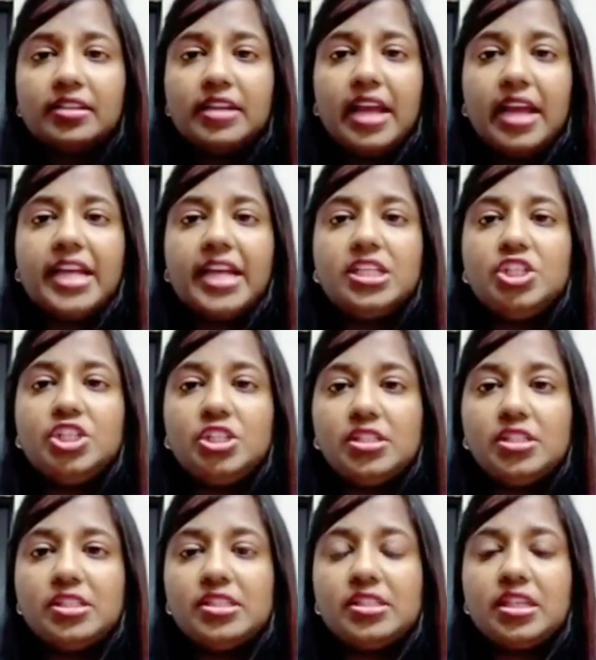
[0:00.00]
and
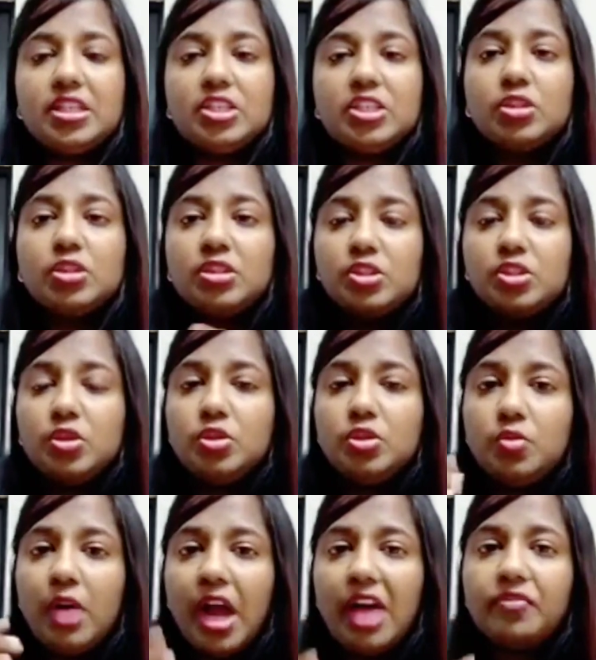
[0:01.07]
just so
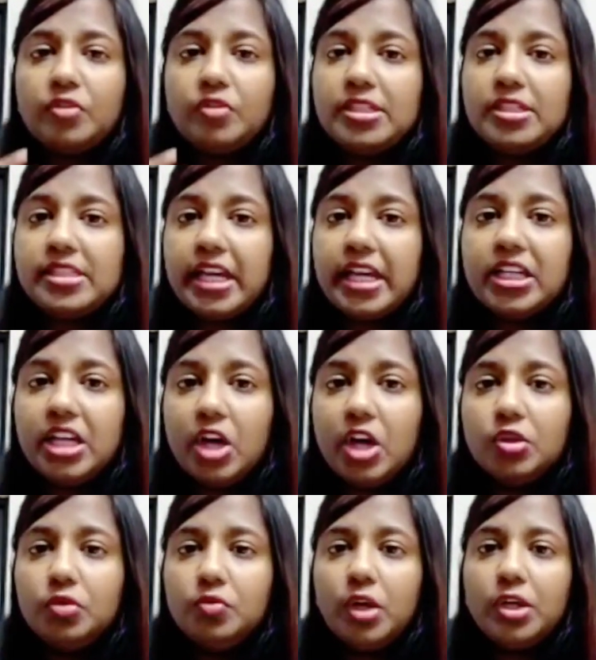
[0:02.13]
you have to decide how
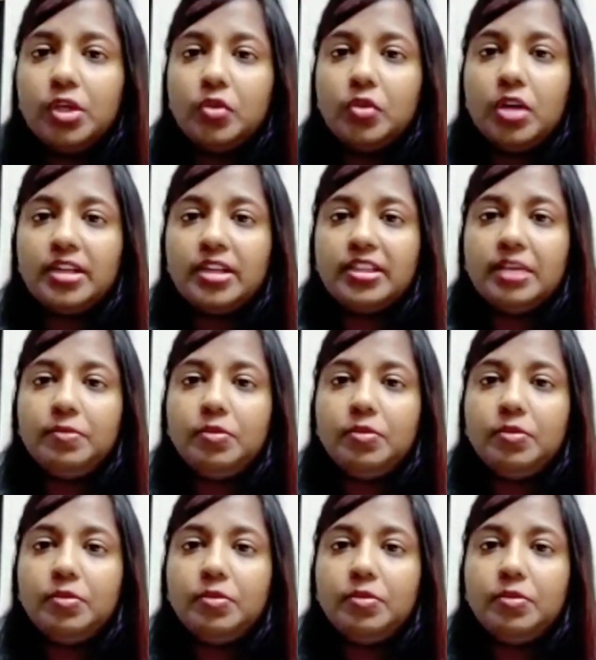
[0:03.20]
you want to cut them.